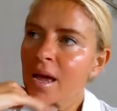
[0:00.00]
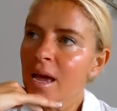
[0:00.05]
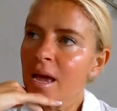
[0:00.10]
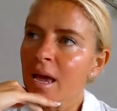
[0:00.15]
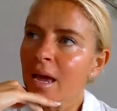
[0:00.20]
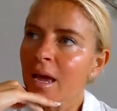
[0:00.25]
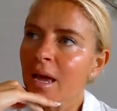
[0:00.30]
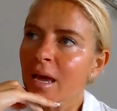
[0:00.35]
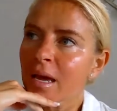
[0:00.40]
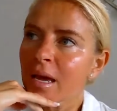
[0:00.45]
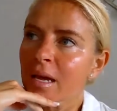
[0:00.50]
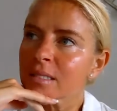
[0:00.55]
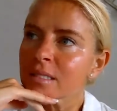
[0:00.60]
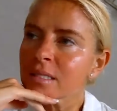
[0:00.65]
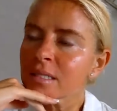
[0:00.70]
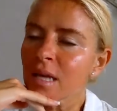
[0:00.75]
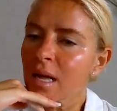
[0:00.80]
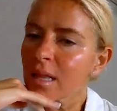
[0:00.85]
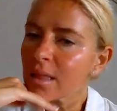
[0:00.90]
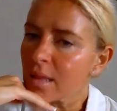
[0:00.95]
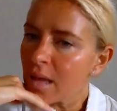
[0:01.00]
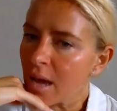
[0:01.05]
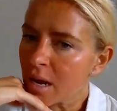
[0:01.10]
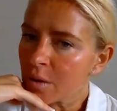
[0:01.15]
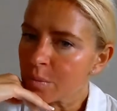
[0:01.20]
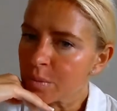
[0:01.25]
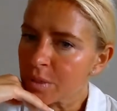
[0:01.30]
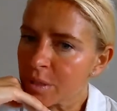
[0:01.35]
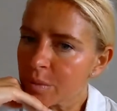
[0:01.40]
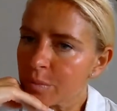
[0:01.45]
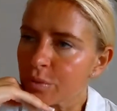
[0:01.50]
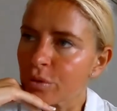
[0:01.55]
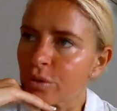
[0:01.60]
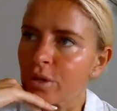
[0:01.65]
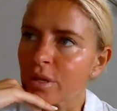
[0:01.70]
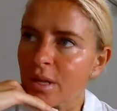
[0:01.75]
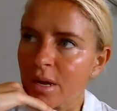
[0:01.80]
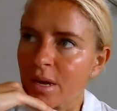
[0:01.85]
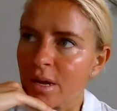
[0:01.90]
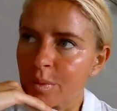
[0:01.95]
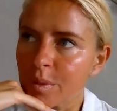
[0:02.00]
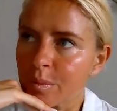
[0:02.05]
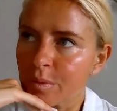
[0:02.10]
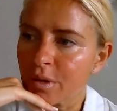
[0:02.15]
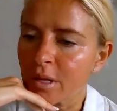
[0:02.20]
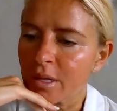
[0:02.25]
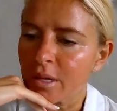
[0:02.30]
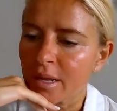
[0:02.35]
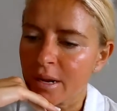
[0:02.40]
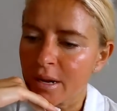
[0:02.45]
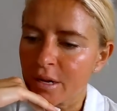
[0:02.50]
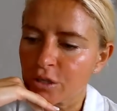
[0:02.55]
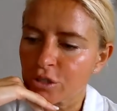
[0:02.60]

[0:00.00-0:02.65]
And a lot of people that